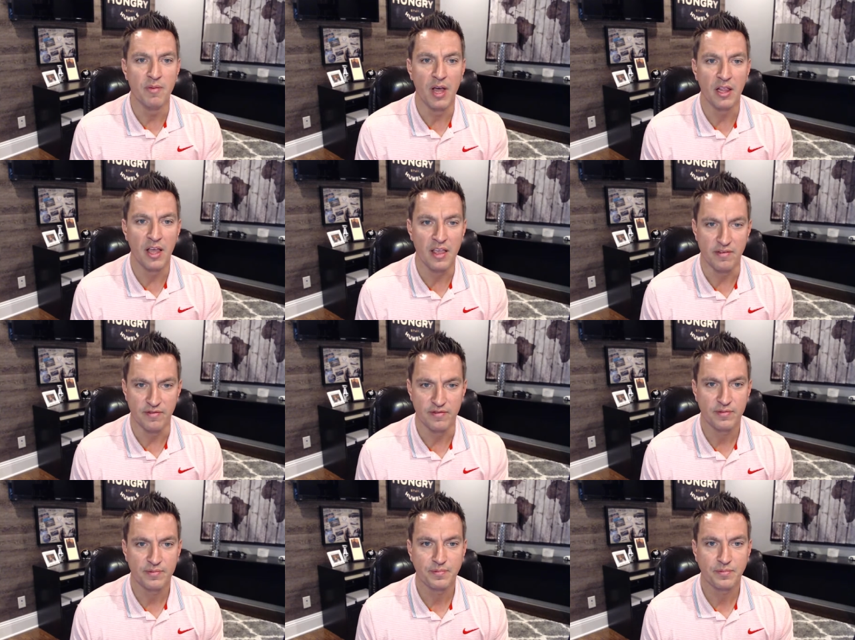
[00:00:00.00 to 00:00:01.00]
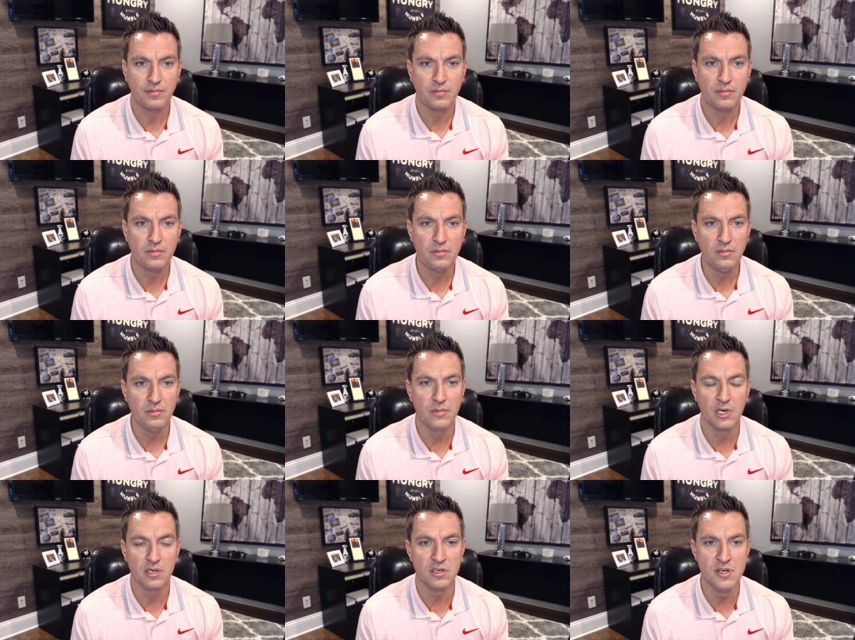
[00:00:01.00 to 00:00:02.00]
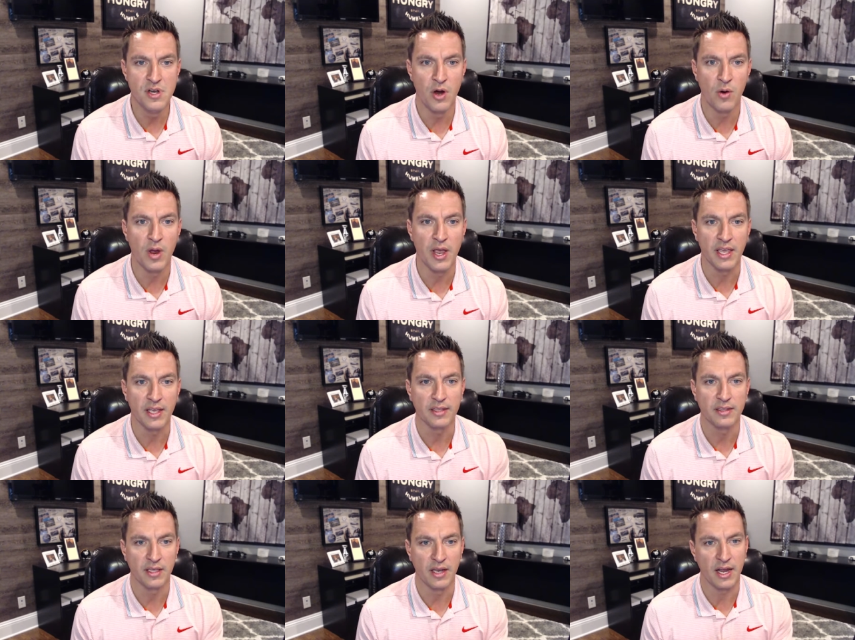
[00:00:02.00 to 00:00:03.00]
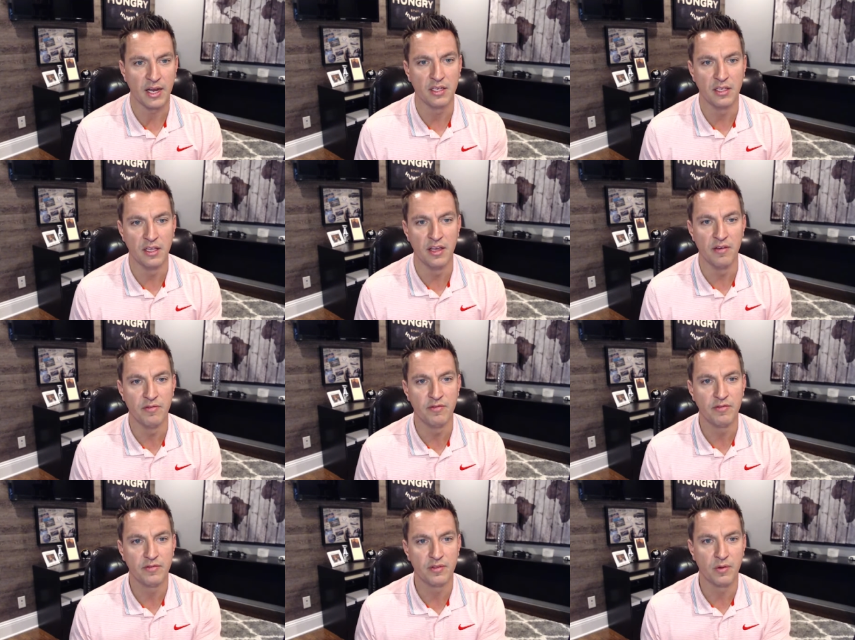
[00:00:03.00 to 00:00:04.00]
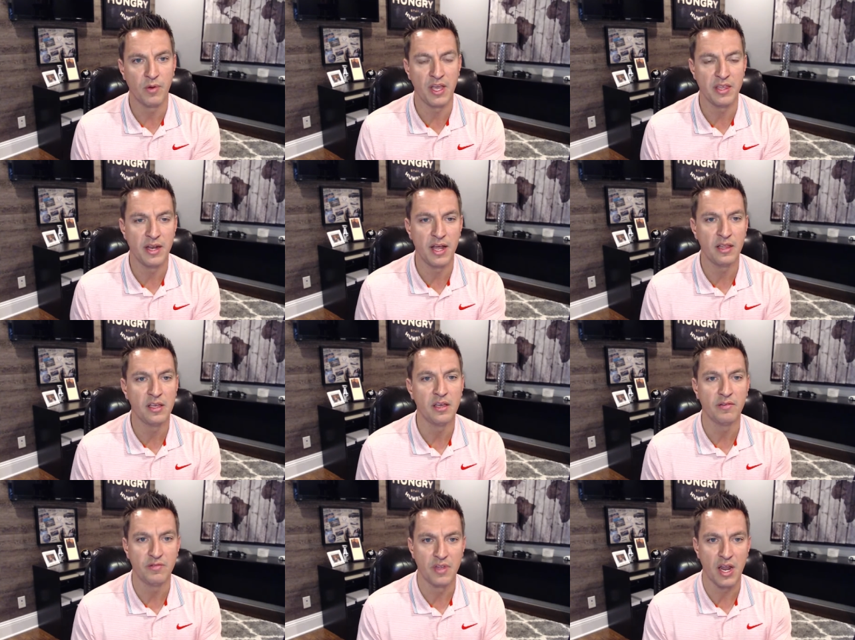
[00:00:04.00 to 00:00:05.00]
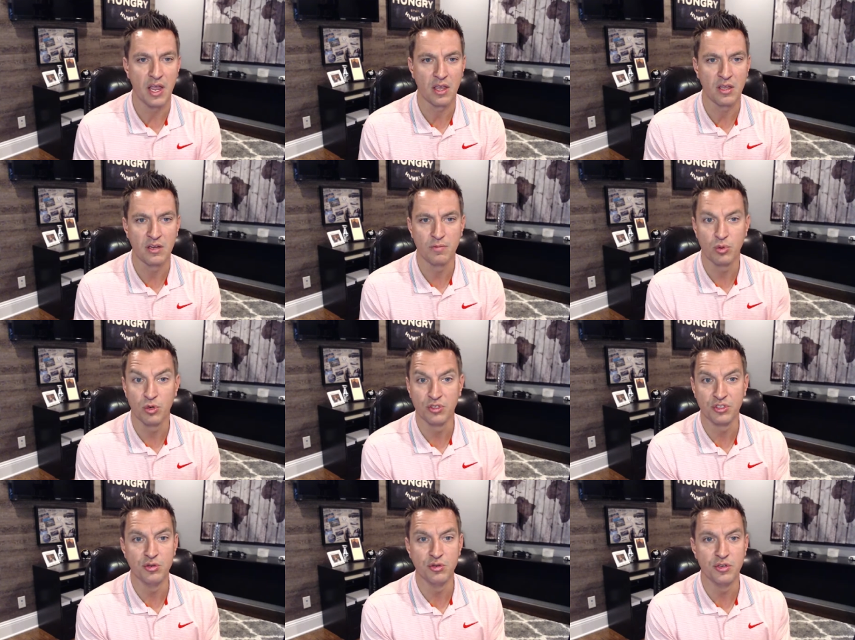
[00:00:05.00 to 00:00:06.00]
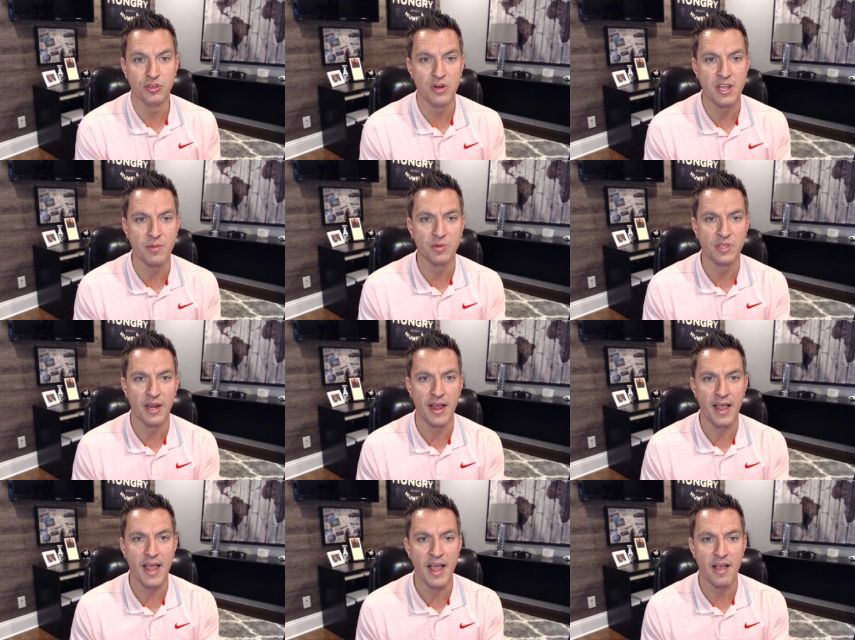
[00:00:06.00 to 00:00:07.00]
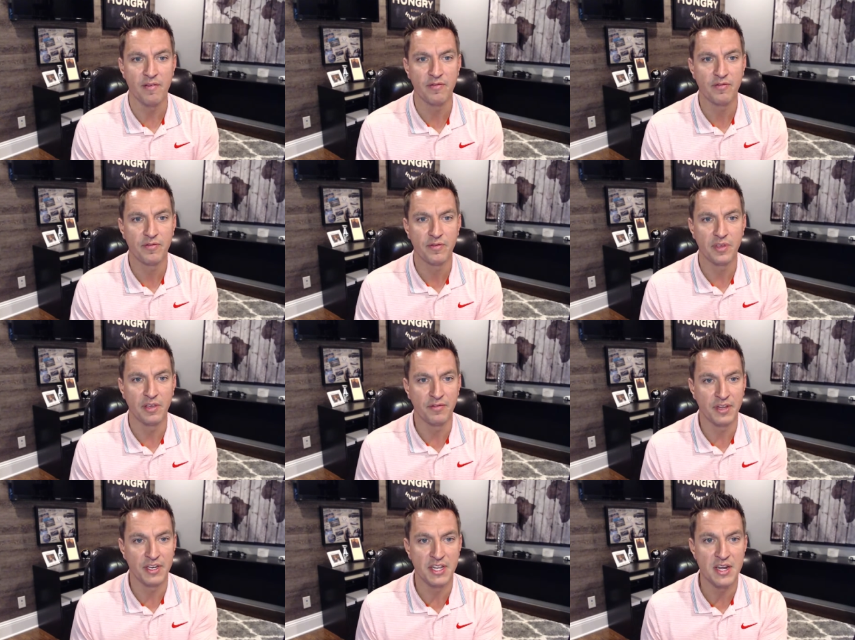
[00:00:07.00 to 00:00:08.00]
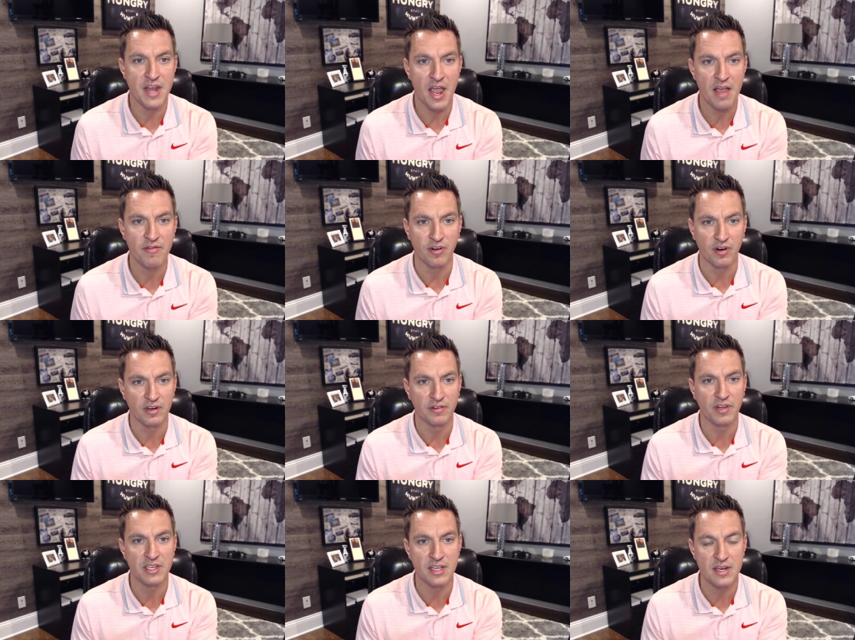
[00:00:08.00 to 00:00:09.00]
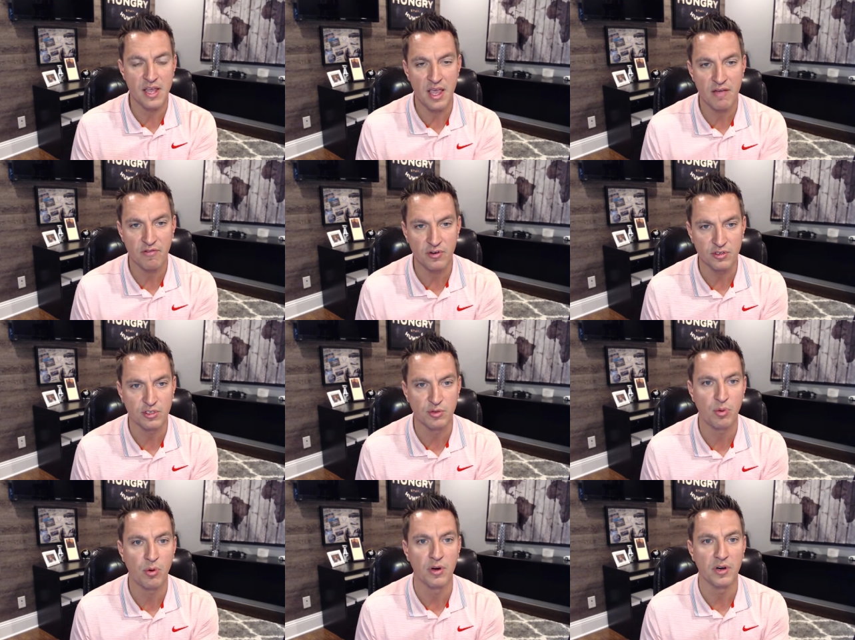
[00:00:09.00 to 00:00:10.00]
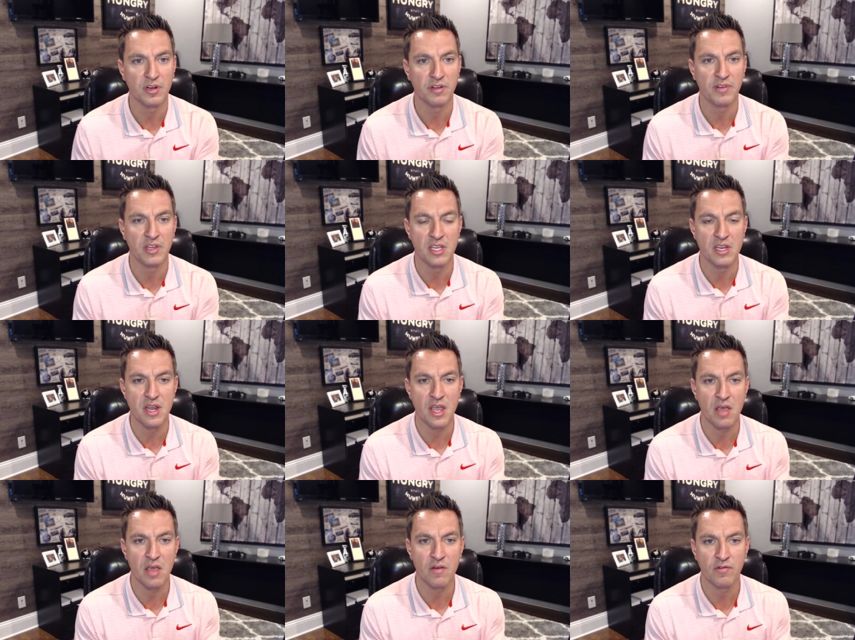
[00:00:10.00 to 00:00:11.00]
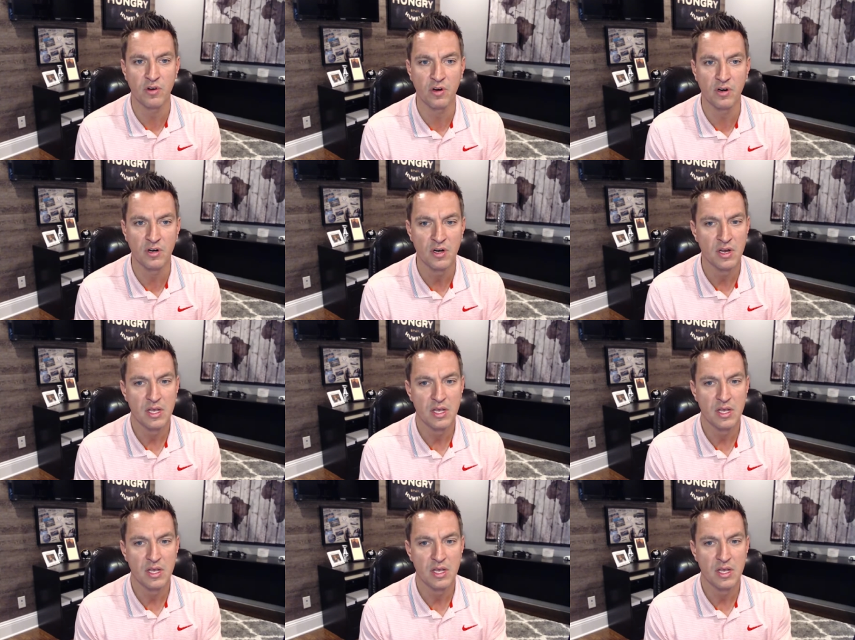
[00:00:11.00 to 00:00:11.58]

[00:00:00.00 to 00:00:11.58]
in my life, there's no way that I could live the way that I live, that I could pursue the dreams that I have if I didn't have her, if I didn't have her support, if I didn't have her